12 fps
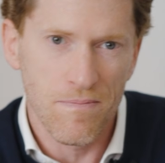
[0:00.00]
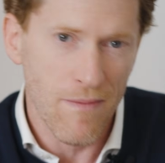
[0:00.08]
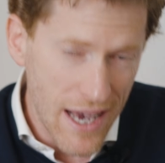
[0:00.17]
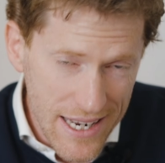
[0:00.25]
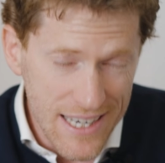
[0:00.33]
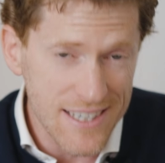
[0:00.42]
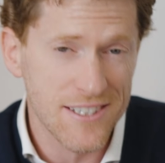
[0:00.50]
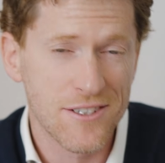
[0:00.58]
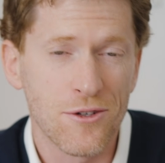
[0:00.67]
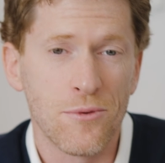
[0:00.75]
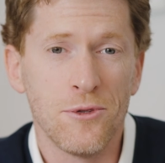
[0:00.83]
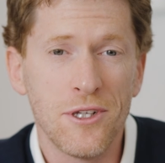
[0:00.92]
manage
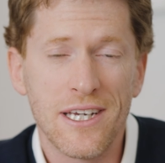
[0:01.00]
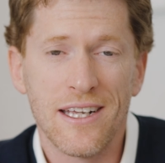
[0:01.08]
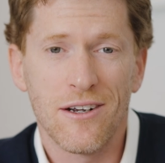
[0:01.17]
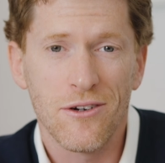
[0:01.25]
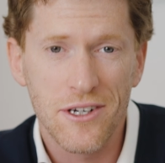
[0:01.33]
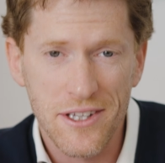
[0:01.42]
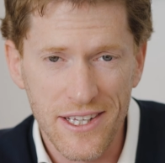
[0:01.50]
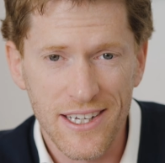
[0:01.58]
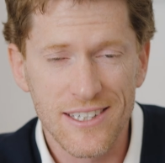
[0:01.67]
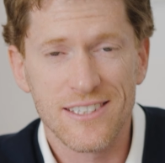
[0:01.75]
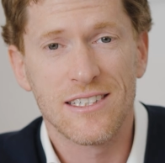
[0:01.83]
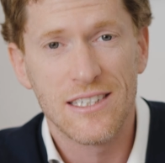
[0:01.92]
to communicate our
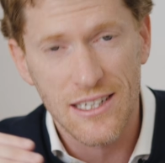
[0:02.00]
ideas